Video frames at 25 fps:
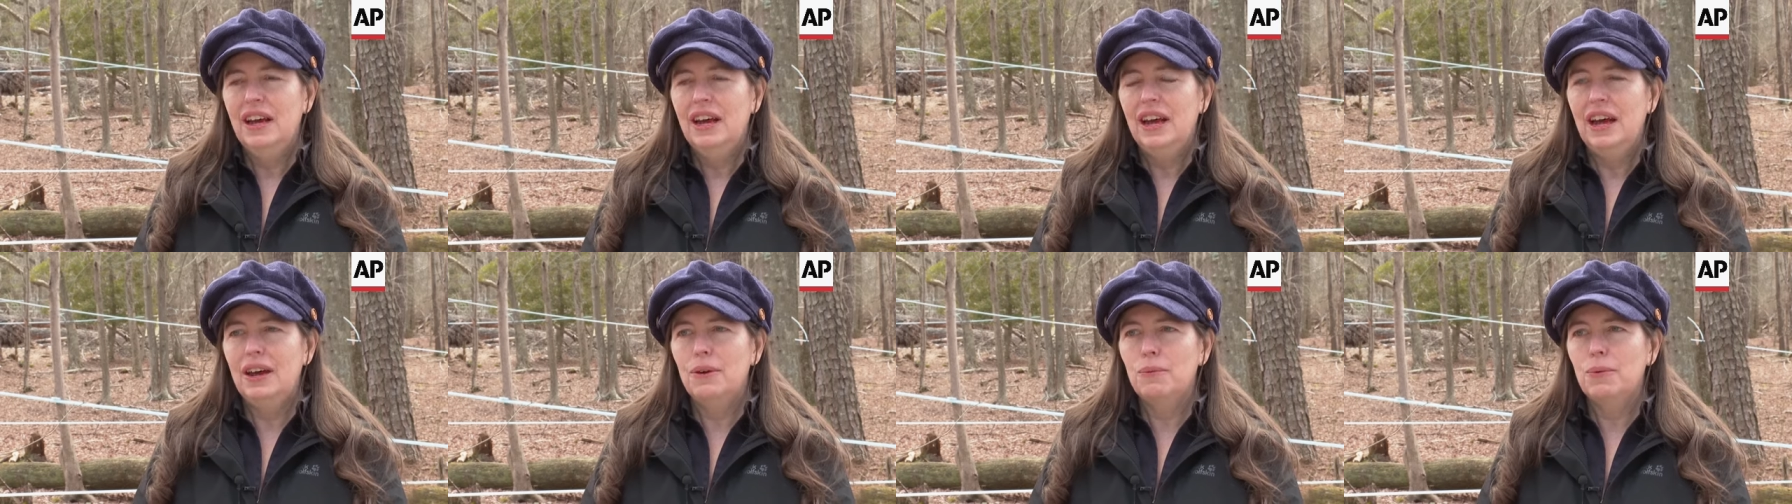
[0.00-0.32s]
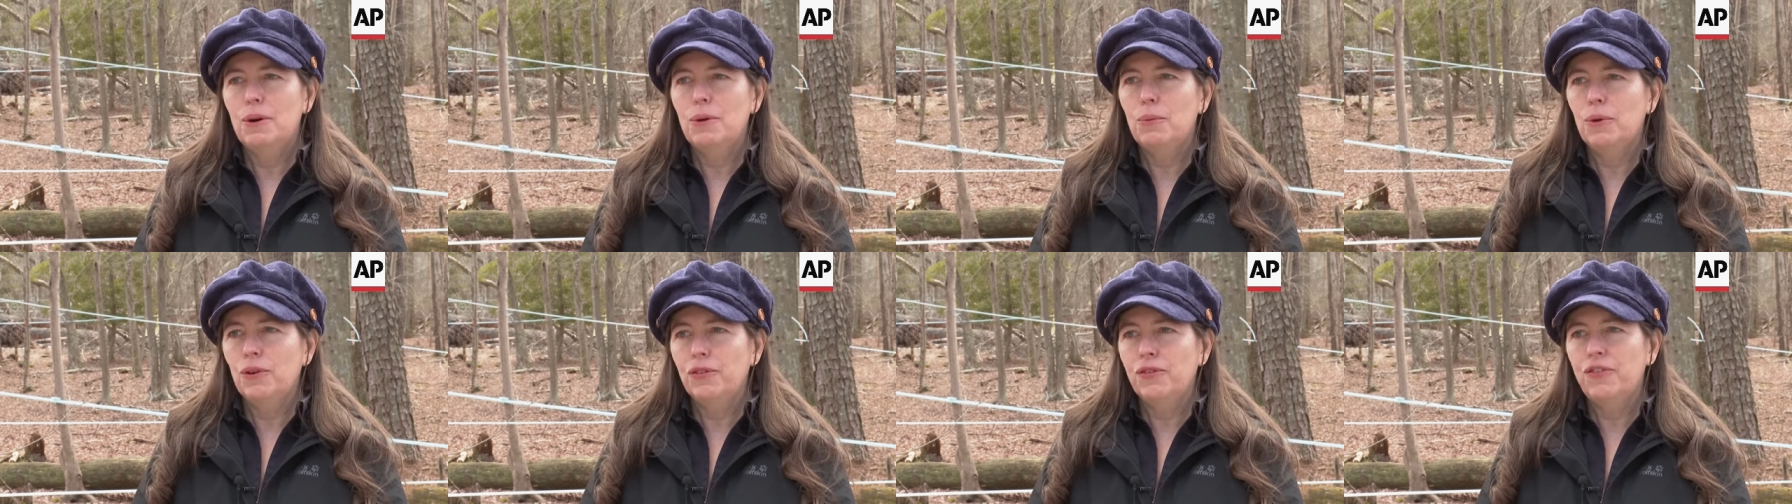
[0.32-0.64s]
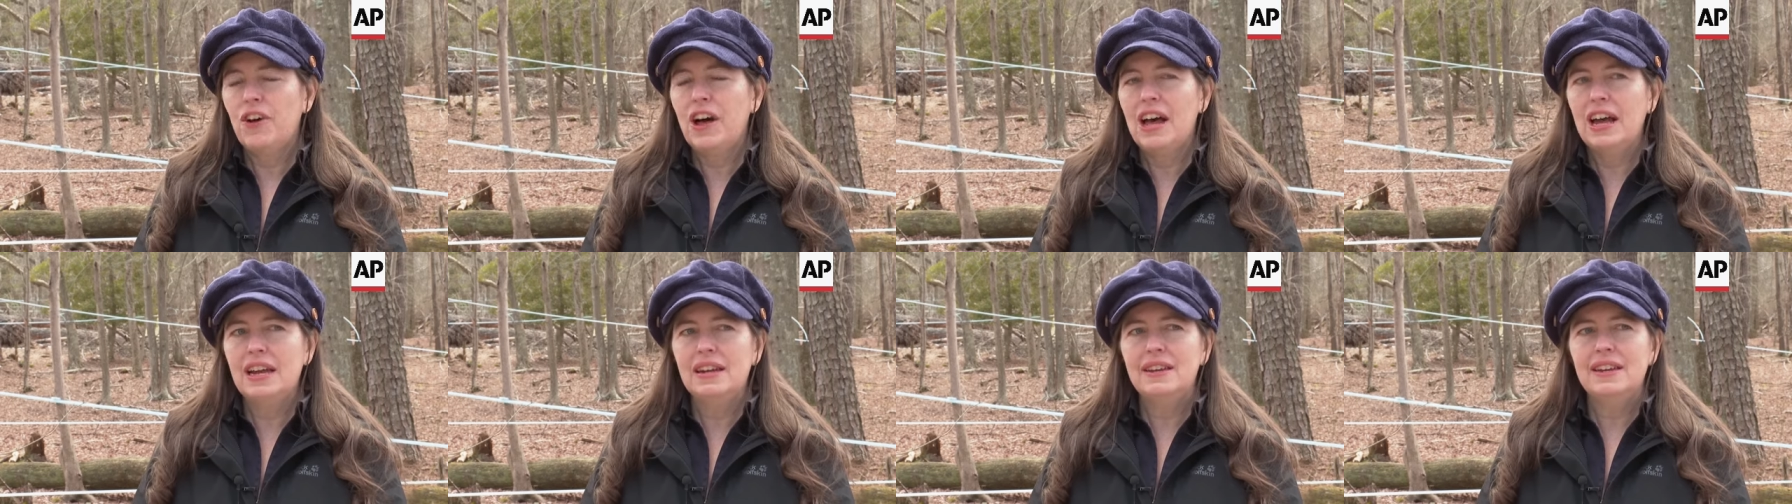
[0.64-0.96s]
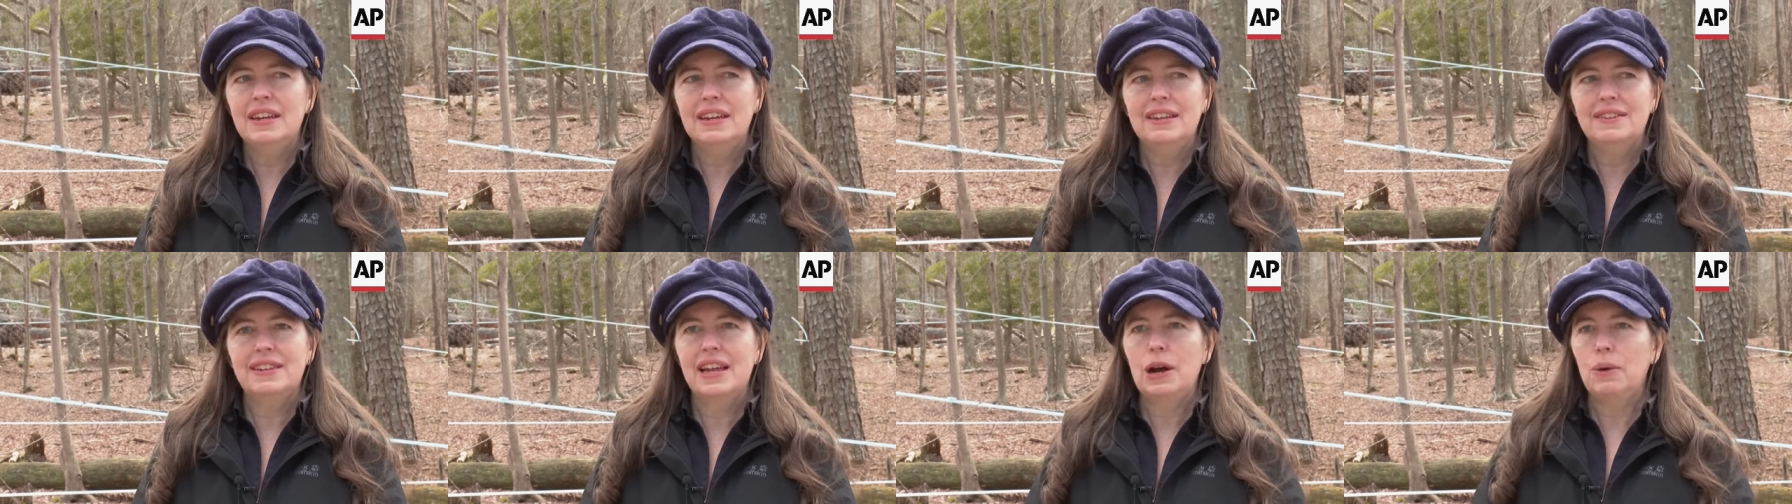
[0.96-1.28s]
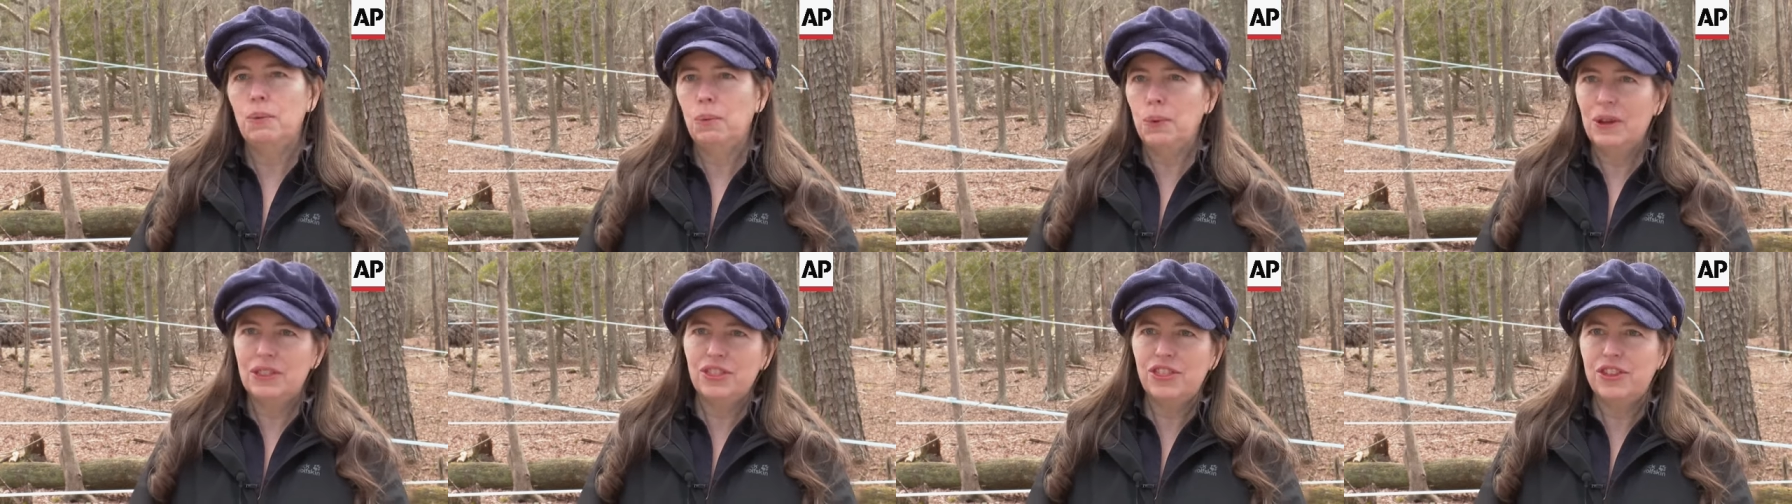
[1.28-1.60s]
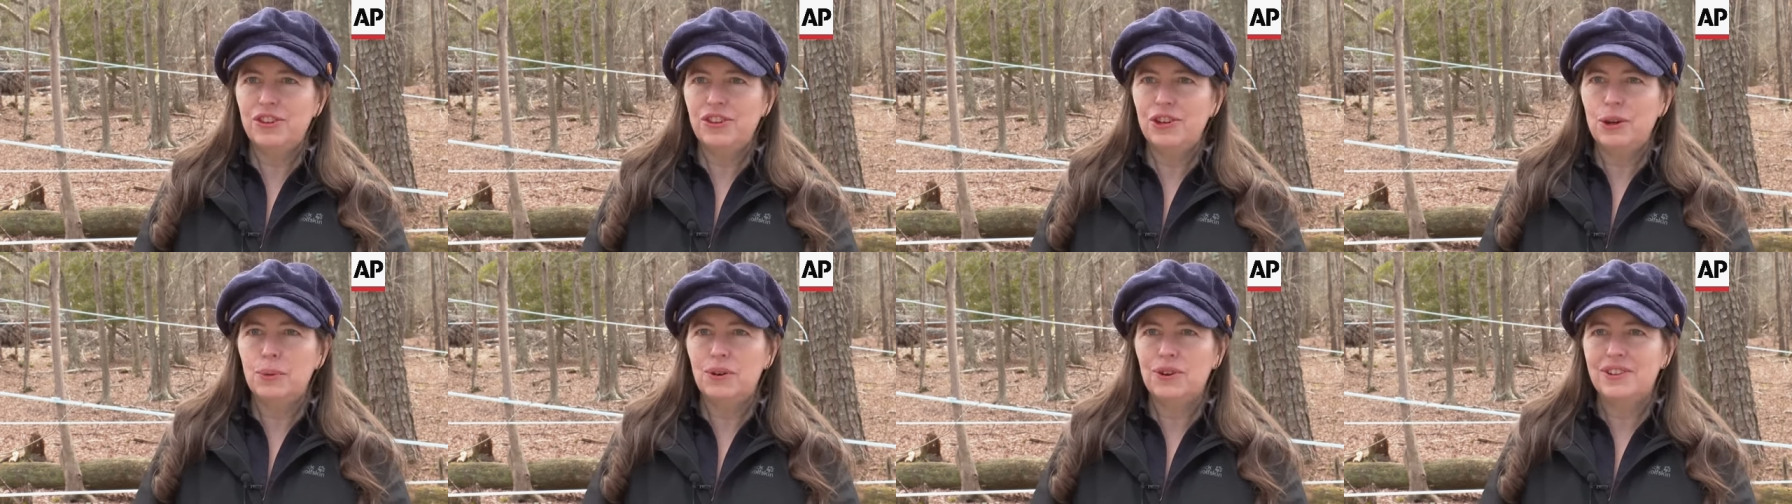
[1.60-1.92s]
And what we're finding is that with the
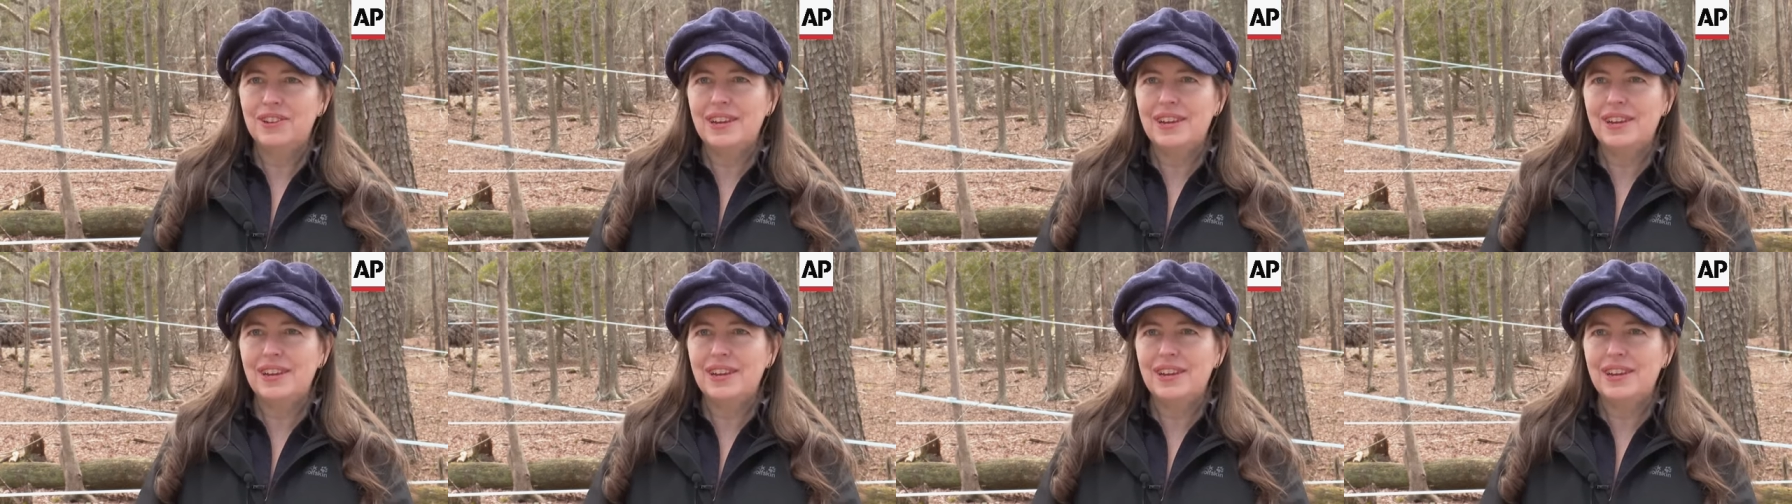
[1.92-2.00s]
newer